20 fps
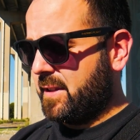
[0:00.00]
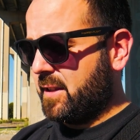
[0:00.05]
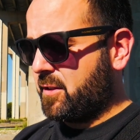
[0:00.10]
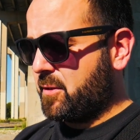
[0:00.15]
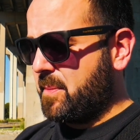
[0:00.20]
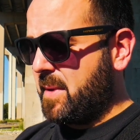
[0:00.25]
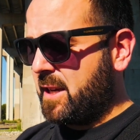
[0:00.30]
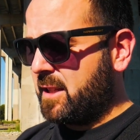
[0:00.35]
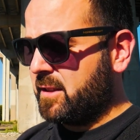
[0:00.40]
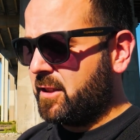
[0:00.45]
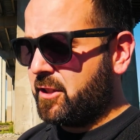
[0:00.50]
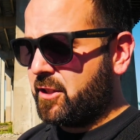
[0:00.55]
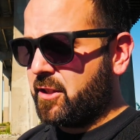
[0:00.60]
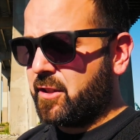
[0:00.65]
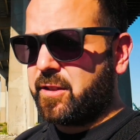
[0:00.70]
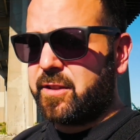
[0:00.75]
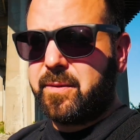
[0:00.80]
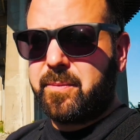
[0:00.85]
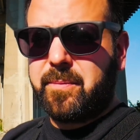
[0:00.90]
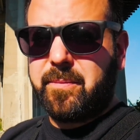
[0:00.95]
It's mainly
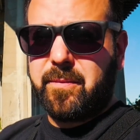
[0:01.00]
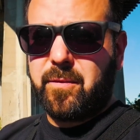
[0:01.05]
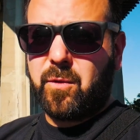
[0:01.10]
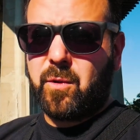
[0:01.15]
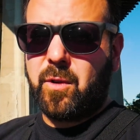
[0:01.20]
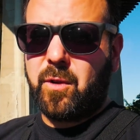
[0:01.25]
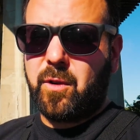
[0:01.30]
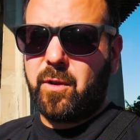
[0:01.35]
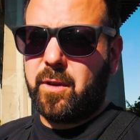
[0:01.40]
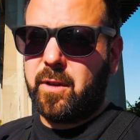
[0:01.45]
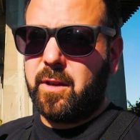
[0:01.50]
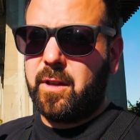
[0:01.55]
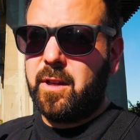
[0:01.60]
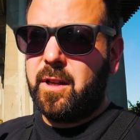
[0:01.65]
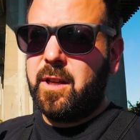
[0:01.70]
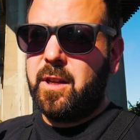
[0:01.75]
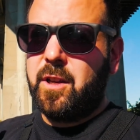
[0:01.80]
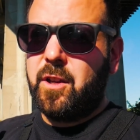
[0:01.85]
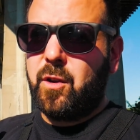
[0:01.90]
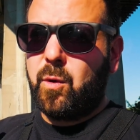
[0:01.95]
just
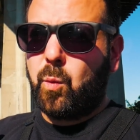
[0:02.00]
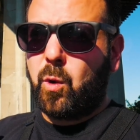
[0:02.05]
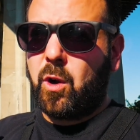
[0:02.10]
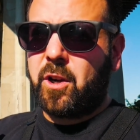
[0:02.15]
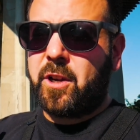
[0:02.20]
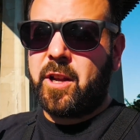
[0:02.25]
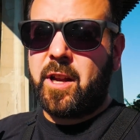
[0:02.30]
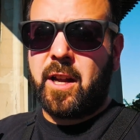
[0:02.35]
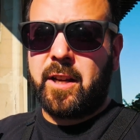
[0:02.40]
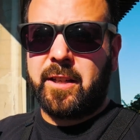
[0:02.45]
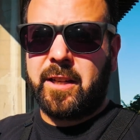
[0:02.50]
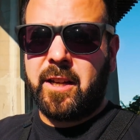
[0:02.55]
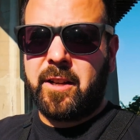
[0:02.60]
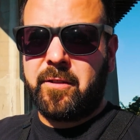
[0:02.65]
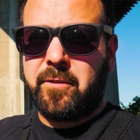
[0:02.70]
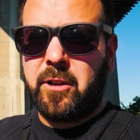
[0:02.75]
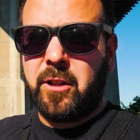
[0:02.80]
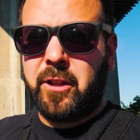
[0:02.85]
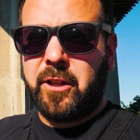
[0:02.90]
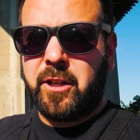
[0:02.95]
working on
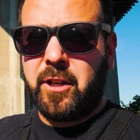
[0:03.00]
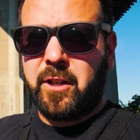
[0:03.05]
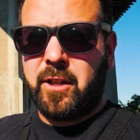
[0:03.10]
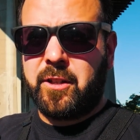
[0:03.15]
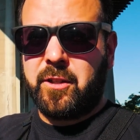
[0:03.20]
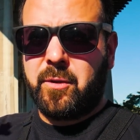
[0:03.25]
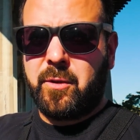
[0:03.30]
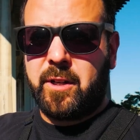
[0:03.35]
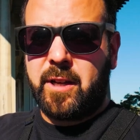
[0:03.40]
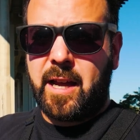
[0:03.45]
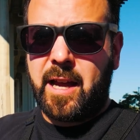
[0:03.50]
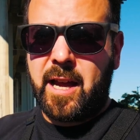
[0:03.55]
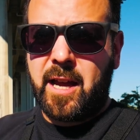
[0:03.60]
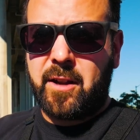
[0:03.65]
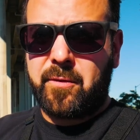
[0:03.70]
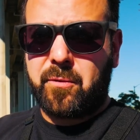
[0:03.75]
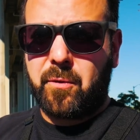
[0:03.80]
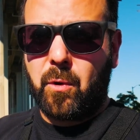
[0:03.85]
getting really good at doing a half